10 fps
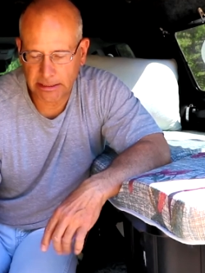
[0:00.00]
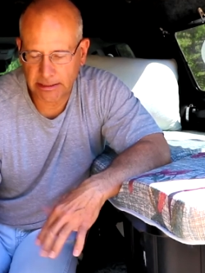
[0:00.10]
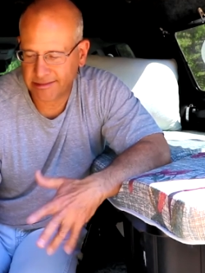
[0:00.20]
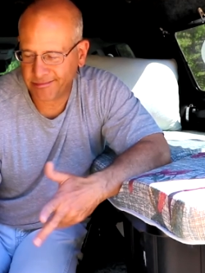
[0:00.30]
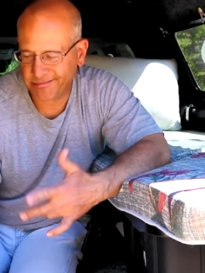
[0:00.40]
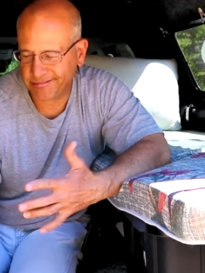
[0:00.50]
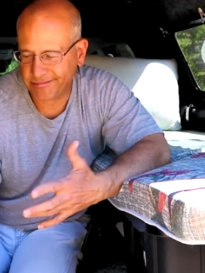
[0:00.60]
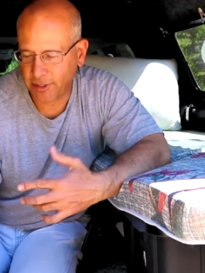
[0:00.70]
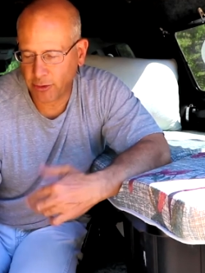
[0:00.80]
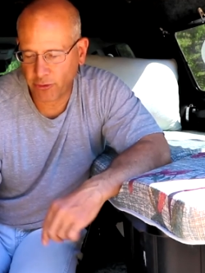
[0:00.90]
some
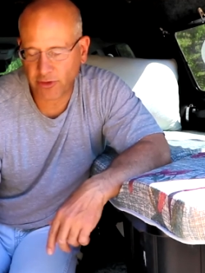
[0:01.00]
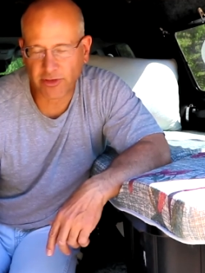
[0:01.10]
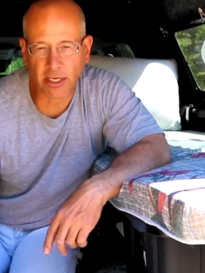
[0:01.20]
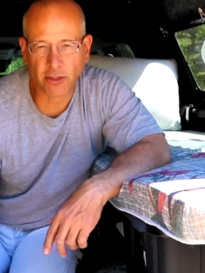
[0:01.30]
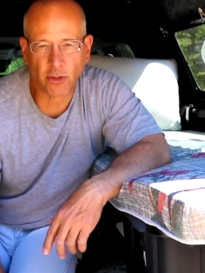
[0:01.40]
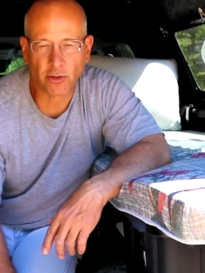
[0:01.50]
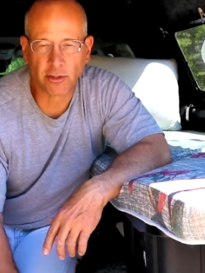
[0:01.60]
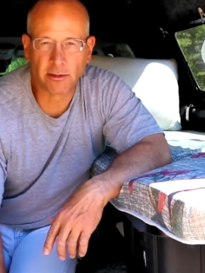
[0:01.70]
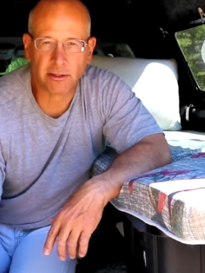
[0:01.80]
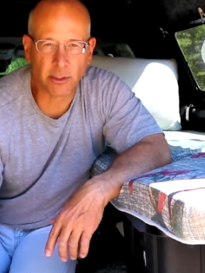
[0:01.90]
other things I can do to
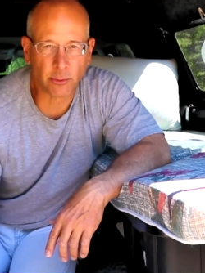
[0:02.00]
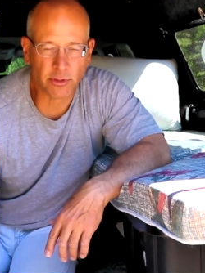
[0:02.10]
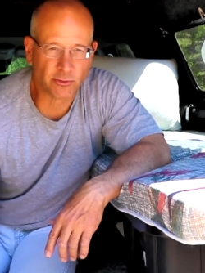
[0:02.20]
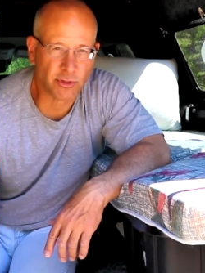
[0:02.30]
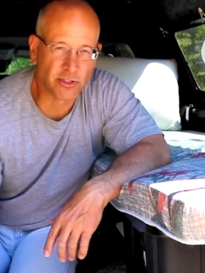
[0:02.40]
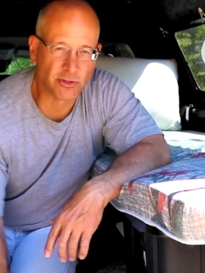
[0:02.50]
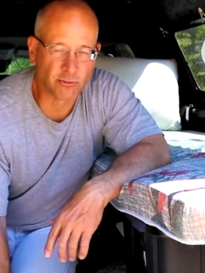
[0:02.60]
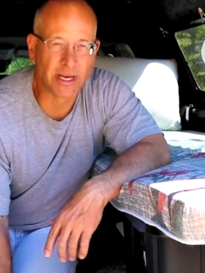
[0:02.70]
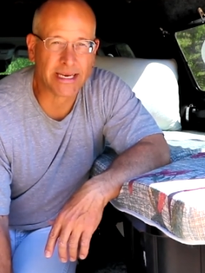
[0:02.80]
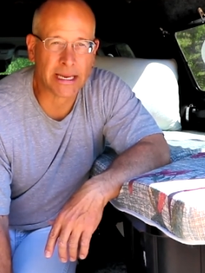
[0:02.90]
deal with these ridges
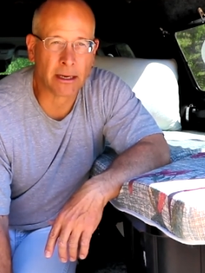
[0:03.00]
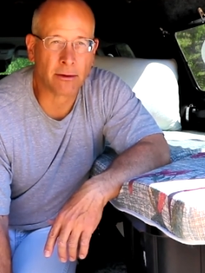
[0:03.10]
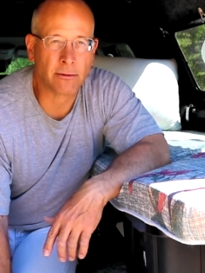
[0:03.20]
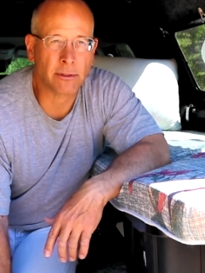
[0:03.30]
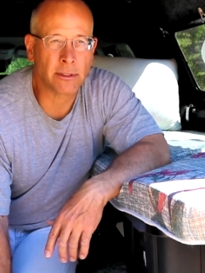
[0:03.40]
right now,